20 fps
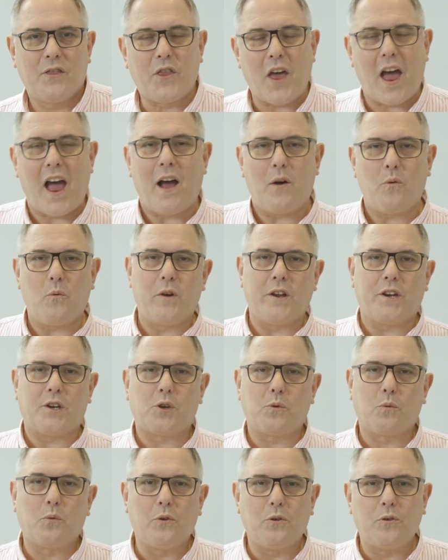That
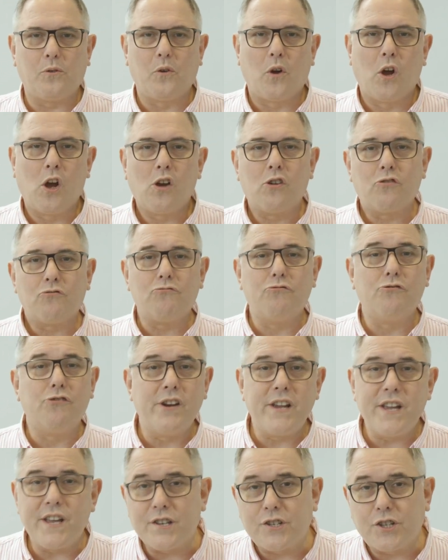which will
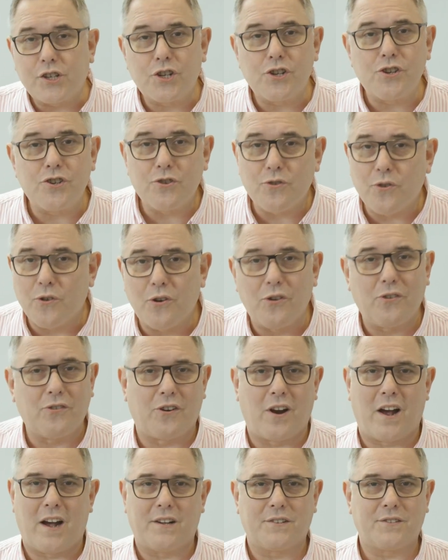
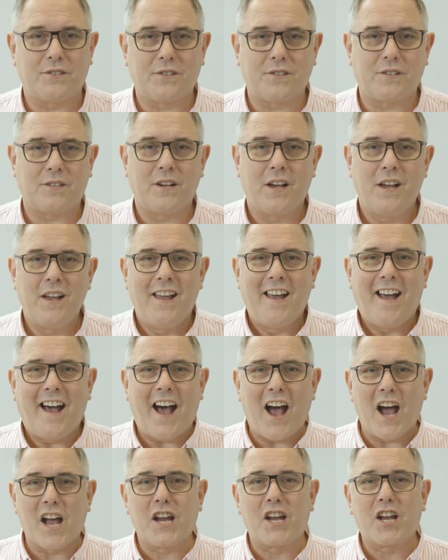reassure us
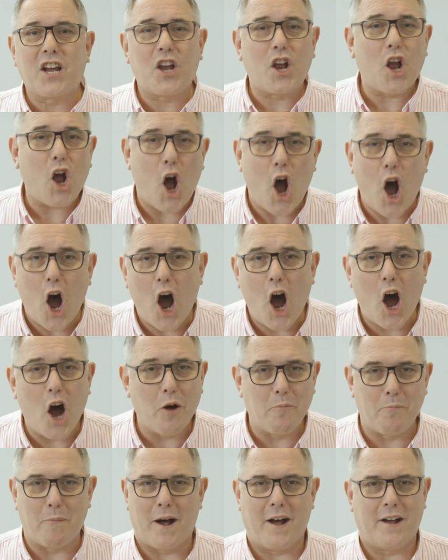and
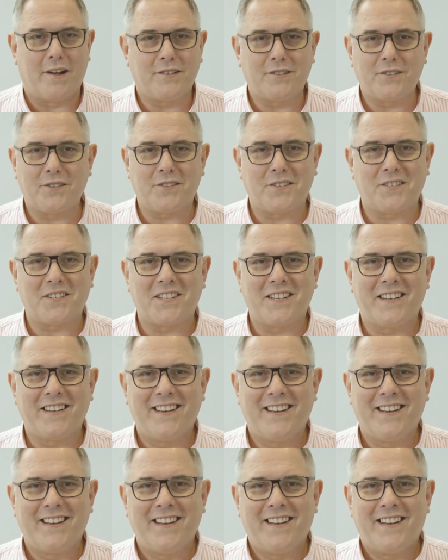calm us
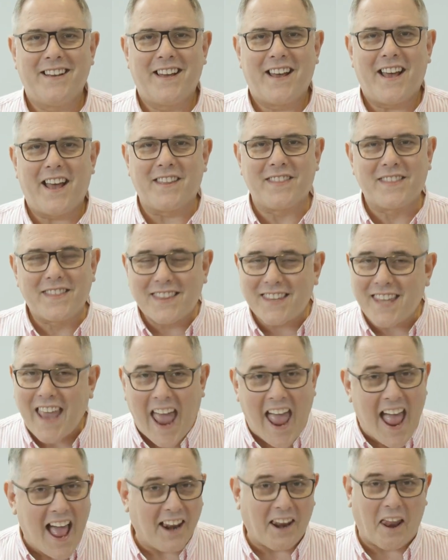and
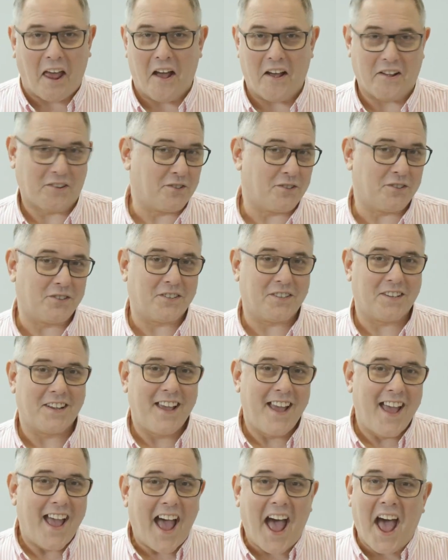tell us
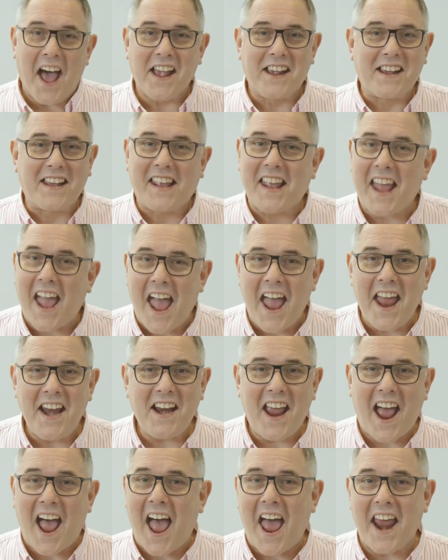
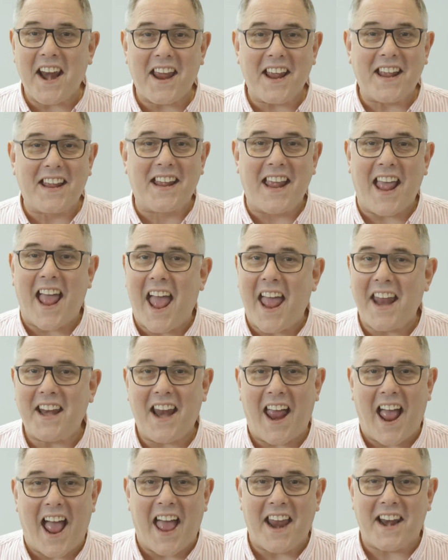again and
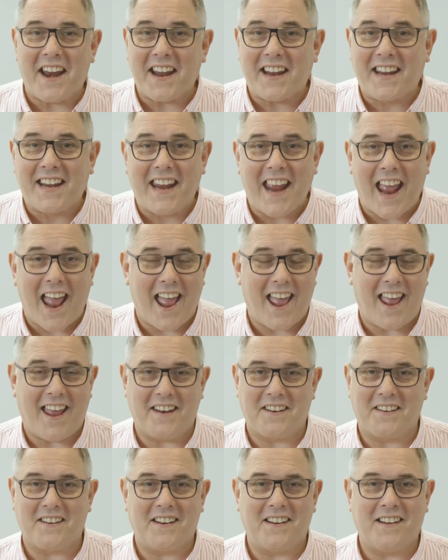again and again,